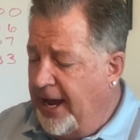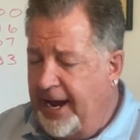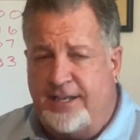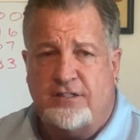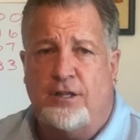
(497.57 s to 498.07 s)

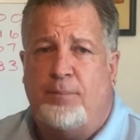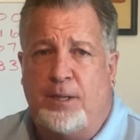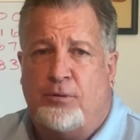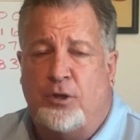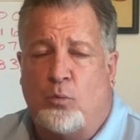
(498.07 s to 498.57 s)
Ask the
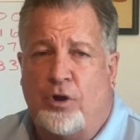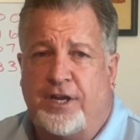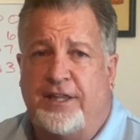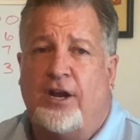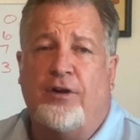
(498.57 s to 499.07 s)
people that
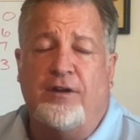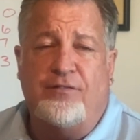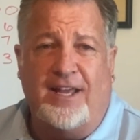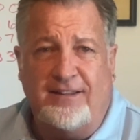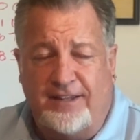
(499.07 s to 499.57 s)
work in there
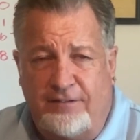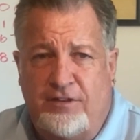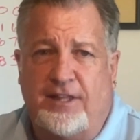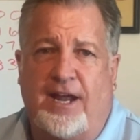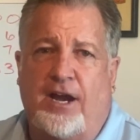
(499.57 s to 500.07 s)
if they live
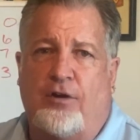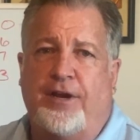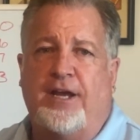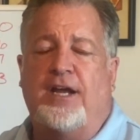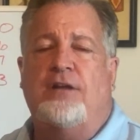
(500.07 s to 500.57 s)
in the
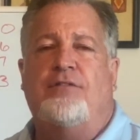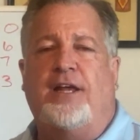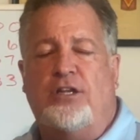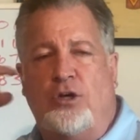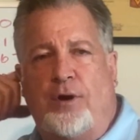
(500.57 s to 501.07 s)
area, and if
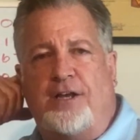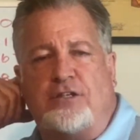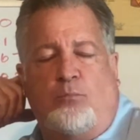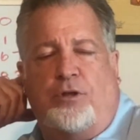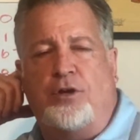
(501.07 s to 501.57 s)
they do,
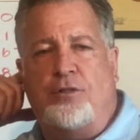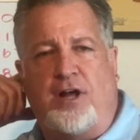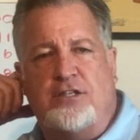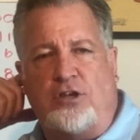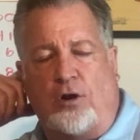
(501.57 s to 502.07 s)
ask them what their
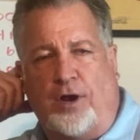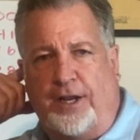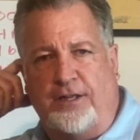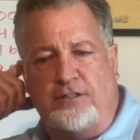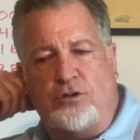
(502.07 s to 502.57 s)
thoughts are
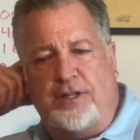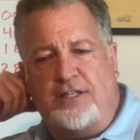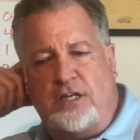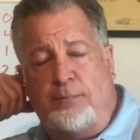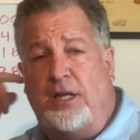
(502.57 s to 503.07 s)
on it. So
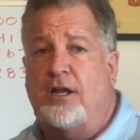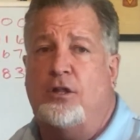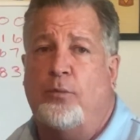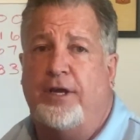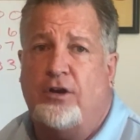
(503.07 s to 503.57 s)
that's going to be
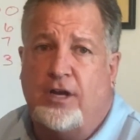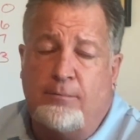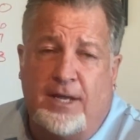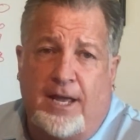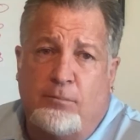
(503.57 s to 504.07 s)
another way you're going
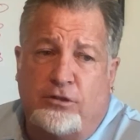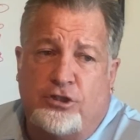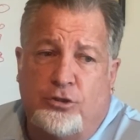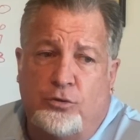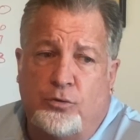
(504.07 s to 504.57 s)
to be able
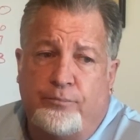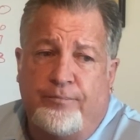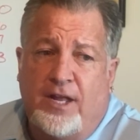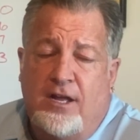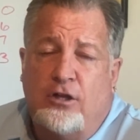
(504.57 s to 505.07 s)
to
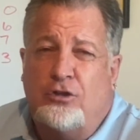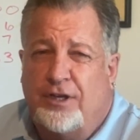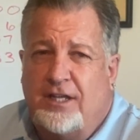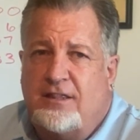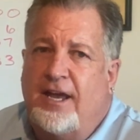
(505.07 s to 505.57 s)

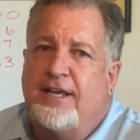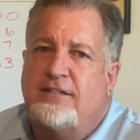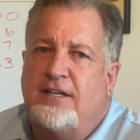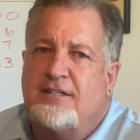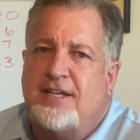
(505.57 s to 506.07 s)
look at
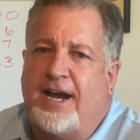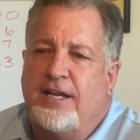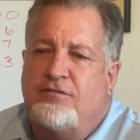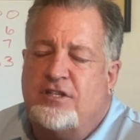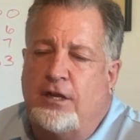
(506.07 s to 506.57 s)
things and
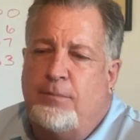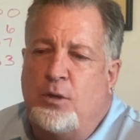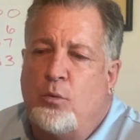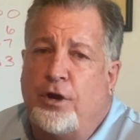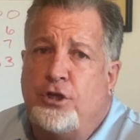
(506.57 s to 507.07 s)
decide if it's going to
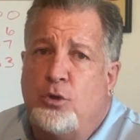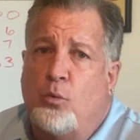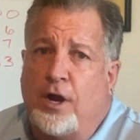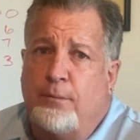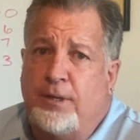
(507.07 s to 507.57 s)
be where you
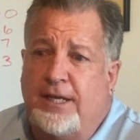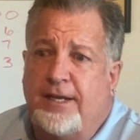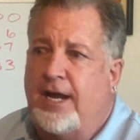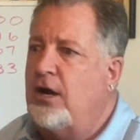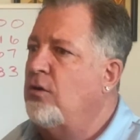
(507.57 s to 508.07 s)
want to be.
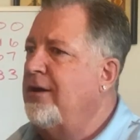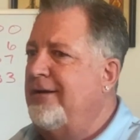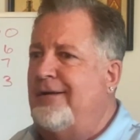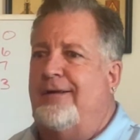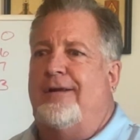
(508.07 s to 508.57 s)
Now,
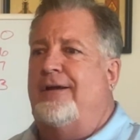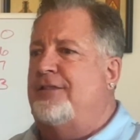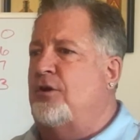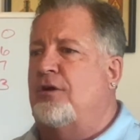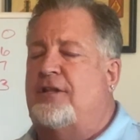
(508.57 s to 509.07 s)

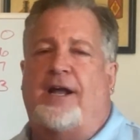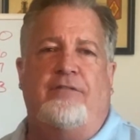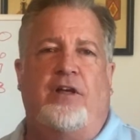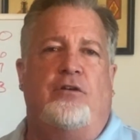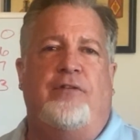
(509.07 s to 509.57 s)
there are a lot
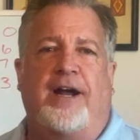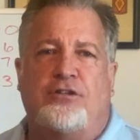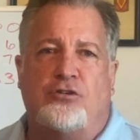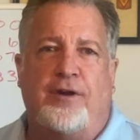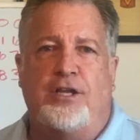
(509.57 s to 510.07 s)
of other
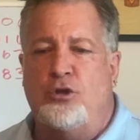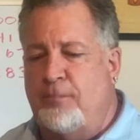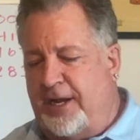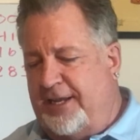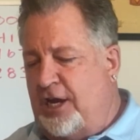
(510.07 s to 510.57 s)
factors, right? You
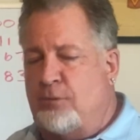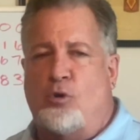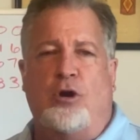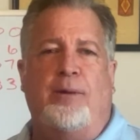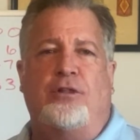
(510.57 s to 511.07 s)
might care
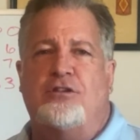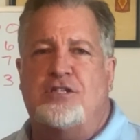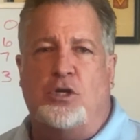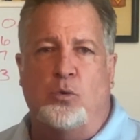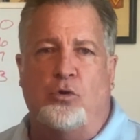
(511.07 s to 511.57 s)
more about the
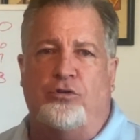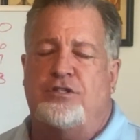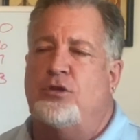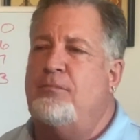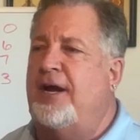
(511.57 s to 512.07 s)

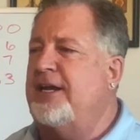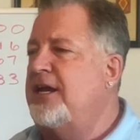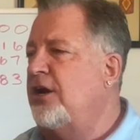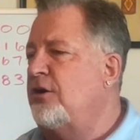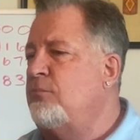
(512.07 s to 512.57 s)
schools. You might
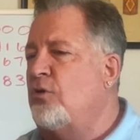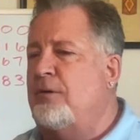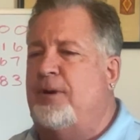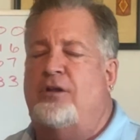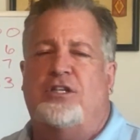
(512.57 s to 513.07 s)
care more
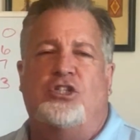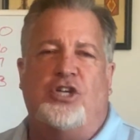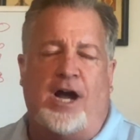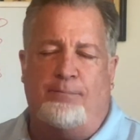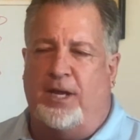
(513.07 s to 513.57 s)
about the
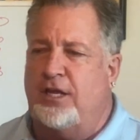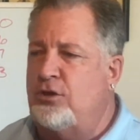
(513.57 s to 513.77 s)
shopping.